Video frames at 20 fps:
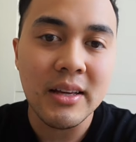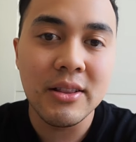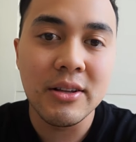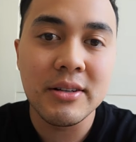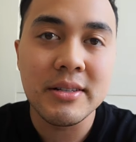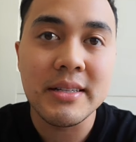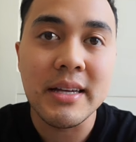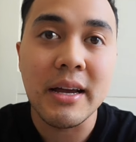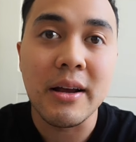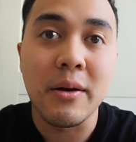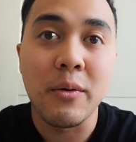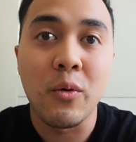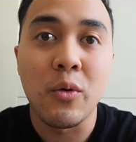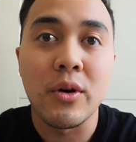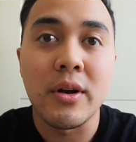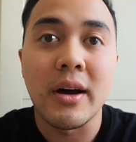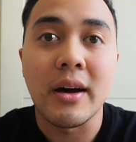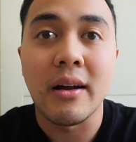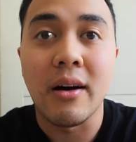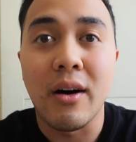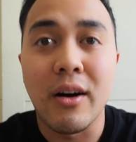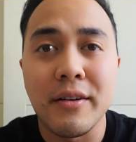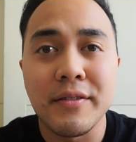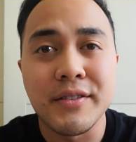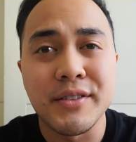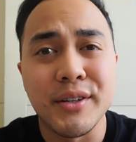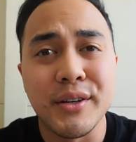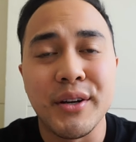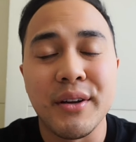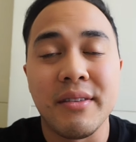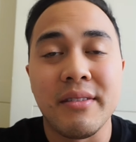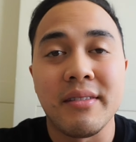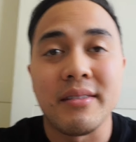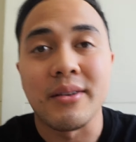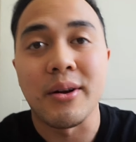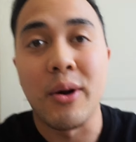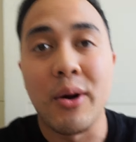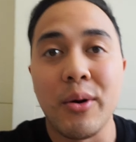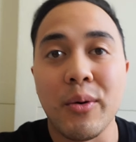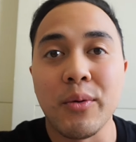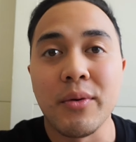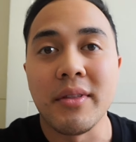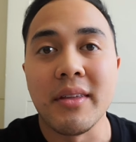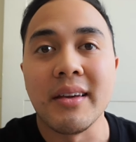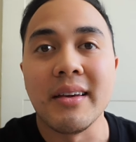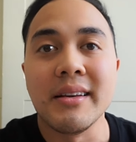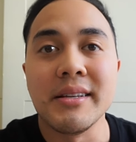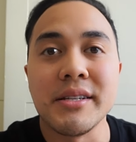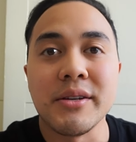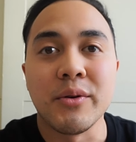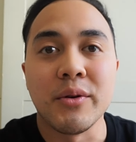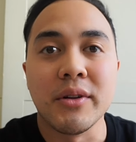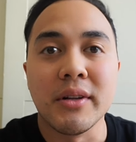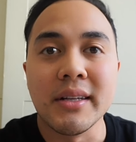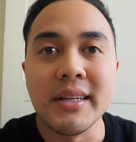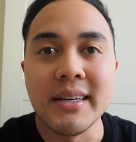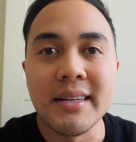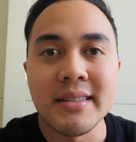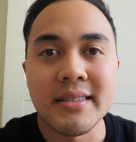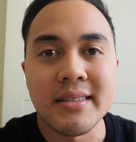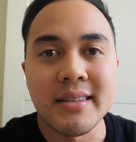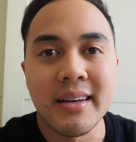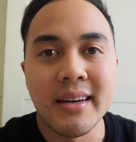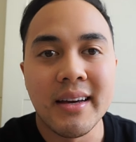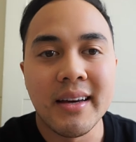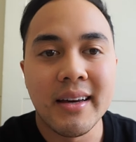looks like we're not off to a good start with a Yeezy release.